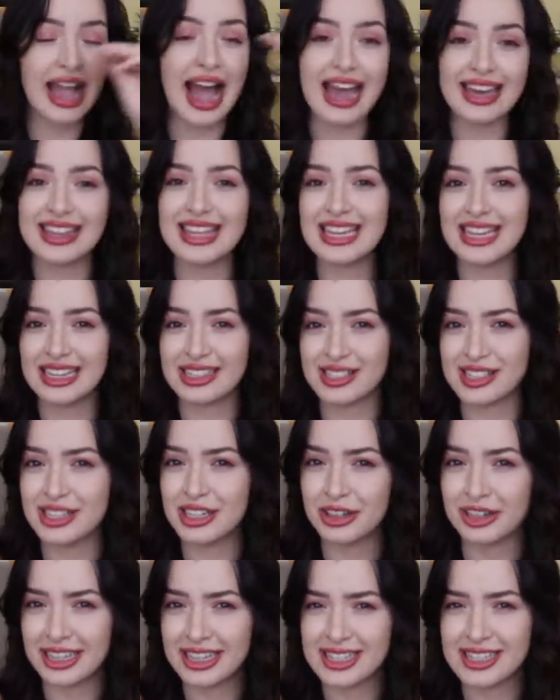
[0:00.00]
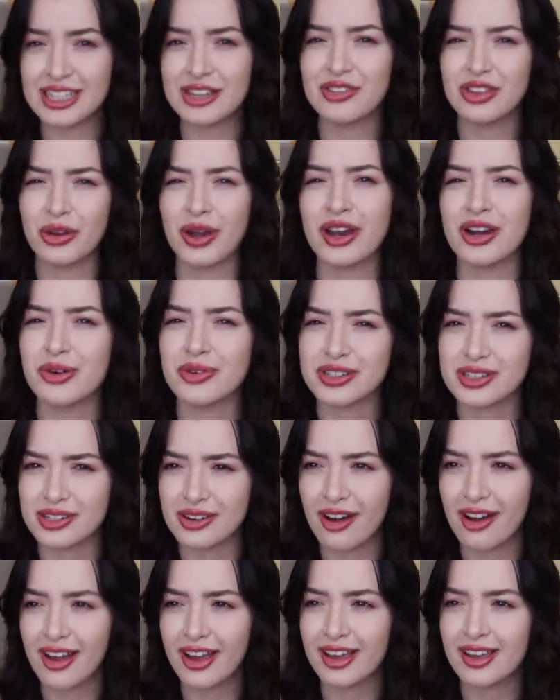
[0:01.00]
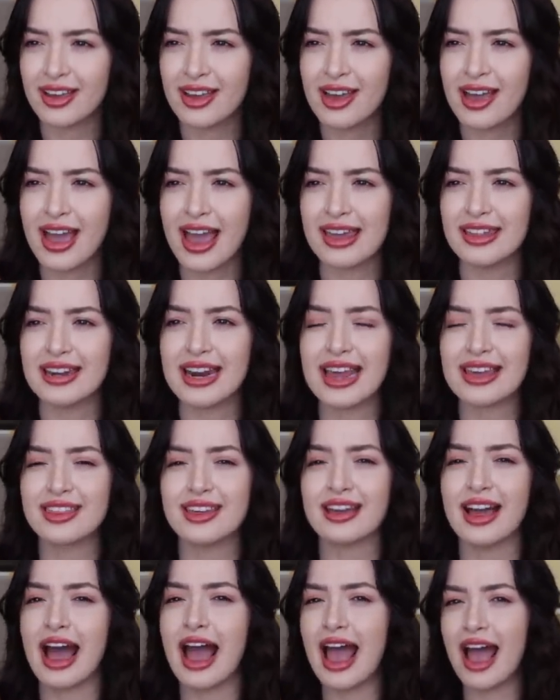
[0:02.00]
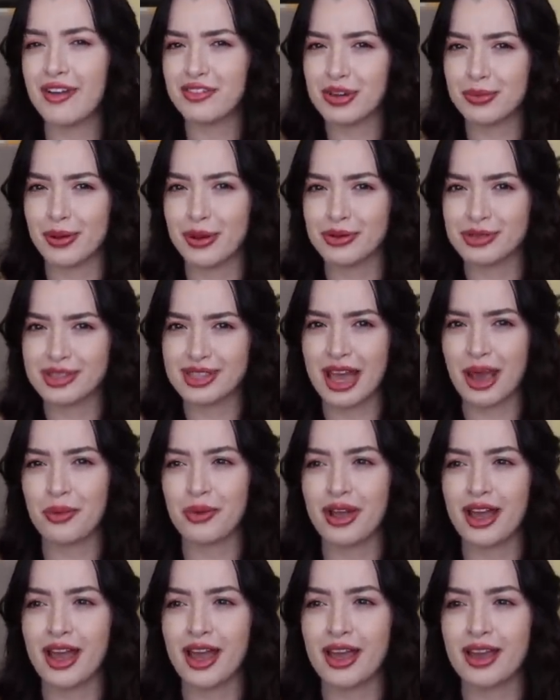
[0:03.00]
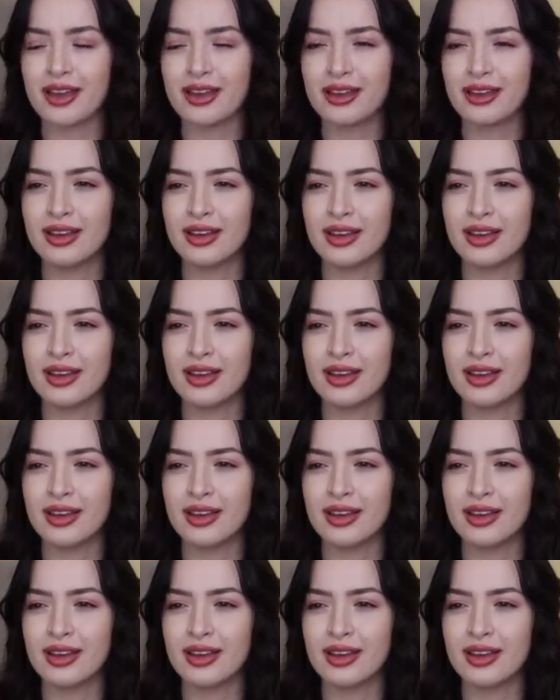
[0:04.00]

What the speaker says: I think it still is, even though I know it's not, and then I think I have to post that way.